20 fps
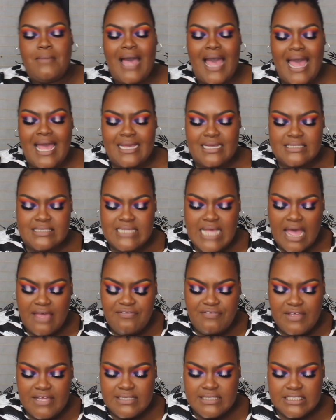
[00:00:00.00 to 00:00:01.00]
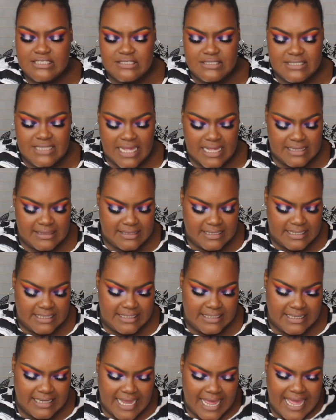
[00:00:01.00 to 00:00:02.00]
box I think this is like
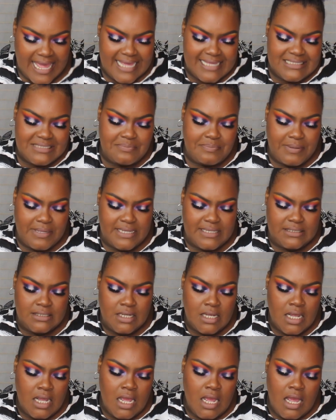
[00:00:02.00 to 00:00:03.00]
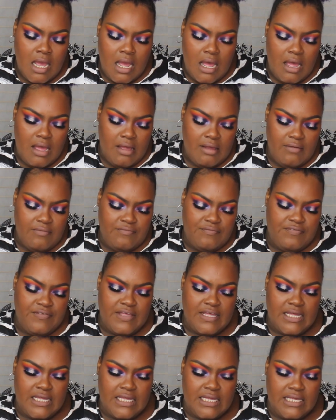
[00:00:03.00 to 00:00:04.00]
the last bit of
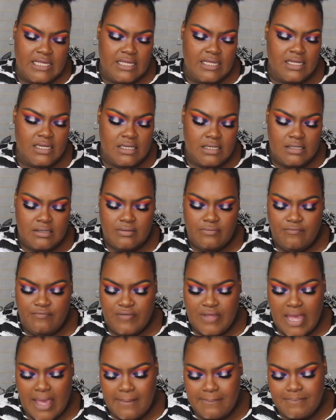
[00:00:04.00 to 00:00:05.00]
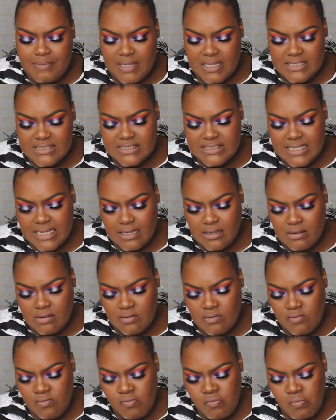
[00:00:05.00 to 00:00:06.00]
the uh, VIB
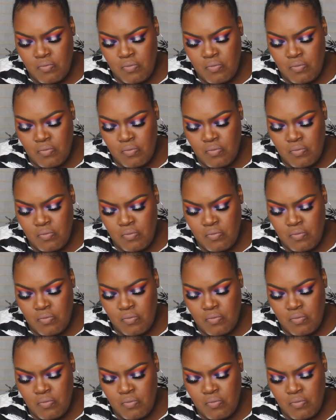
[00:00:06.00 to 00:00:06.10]
sale